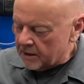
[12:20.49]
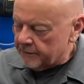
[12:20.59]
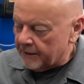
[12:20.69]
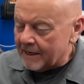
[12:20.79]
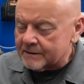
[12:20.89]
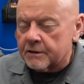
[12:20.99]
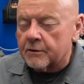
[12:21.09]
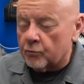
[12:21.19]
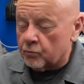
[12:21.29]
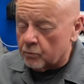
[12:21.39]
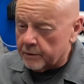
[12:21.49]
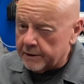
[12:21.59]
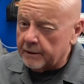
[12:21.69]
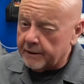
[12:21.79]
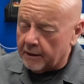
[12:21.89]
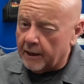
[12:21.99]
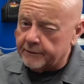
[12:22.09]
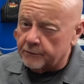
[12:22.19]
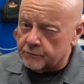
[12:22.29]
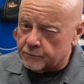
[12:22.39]
That's going to really
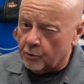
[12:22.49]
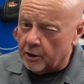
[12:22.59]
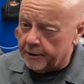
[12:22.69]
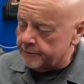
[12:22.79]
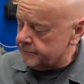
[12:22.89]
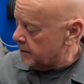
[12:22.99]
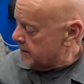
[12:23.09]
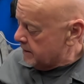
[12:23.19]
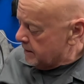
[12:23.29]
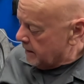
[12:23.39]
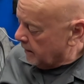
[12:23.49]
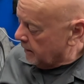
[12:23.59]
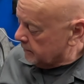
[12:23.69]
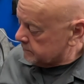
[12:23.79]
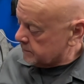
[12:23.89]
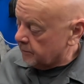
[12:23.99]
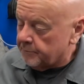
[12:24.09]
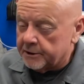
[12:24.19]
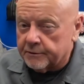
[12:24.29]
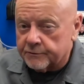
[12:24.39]
hide those wires. It's going to
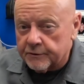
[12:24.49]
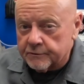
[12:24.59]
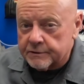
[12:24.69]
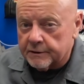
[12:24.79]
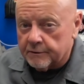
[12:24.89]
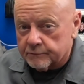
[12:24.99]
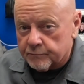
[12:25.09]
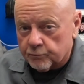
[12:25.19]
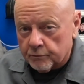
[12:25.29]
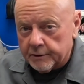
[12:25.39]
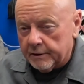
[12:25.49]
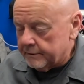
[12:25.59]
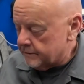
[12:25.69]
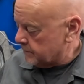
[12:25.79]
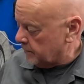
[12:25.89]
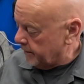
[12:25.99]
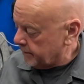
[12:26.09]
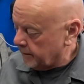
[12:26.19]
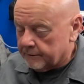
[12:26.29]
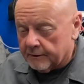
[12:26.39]
make the turn signals really
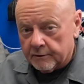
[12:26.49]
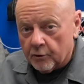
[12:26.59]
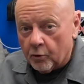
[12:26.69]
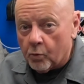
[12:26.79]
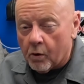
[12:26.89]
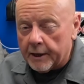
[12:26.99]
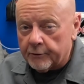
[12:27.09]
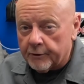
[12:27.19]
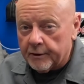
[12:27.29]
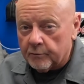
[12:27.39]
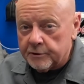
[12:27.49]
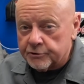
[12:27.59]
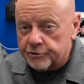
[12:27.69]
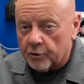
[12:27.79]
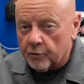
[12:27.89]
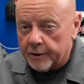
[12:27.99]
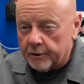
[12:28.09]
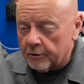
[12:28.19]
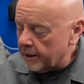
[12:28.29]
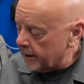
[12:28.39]
slick, and that no wiring will be
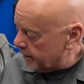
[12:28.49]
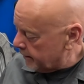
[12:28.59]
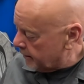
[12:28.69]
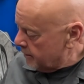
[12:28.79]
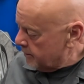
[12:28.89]
showing or anything.